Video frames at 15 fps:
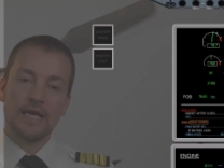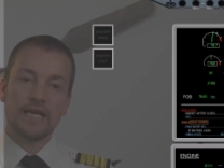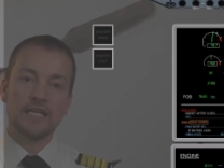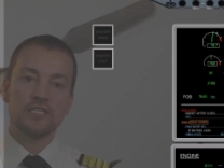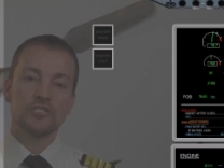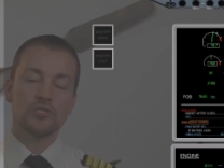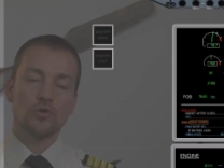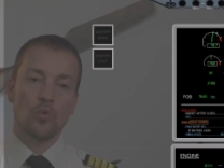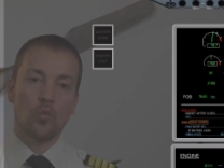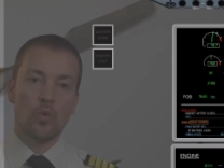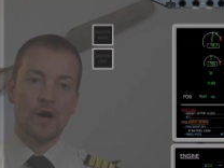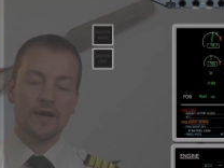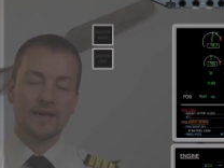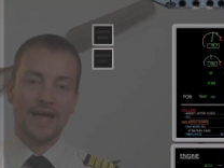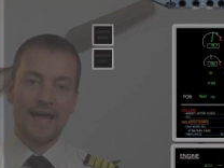Agent
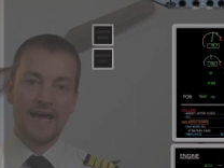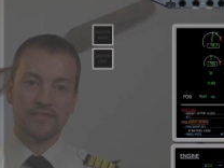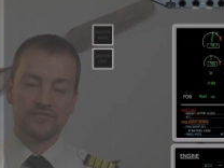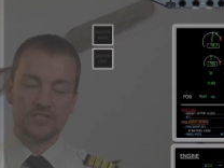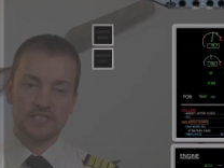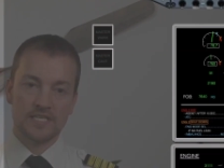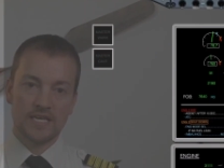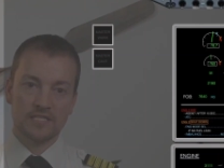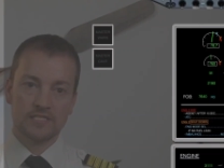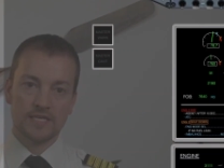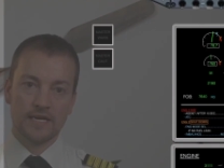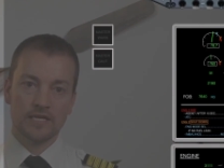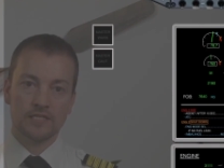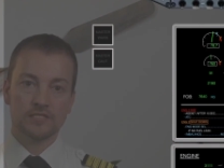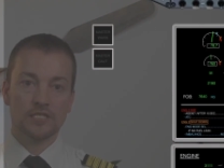one after ten
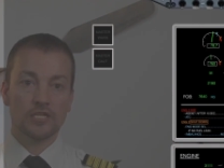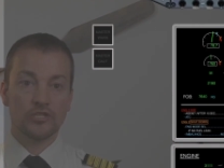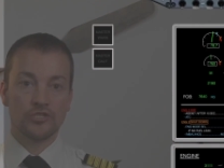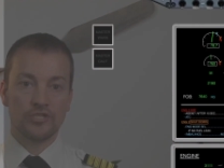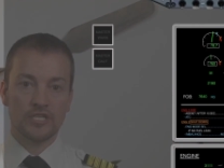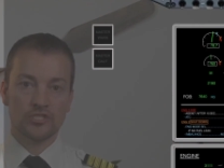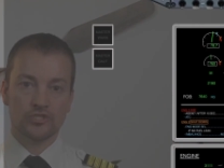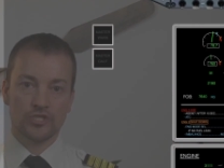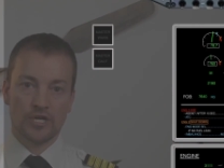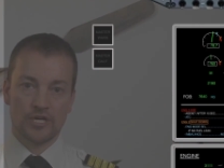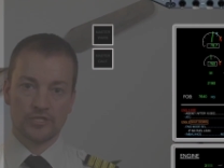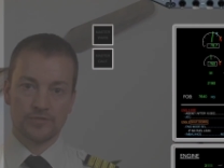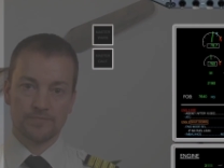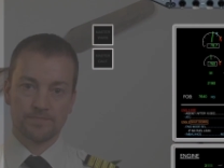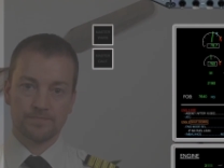seconds,
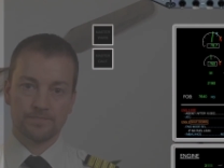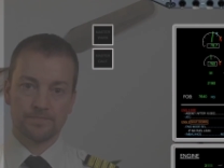discharge.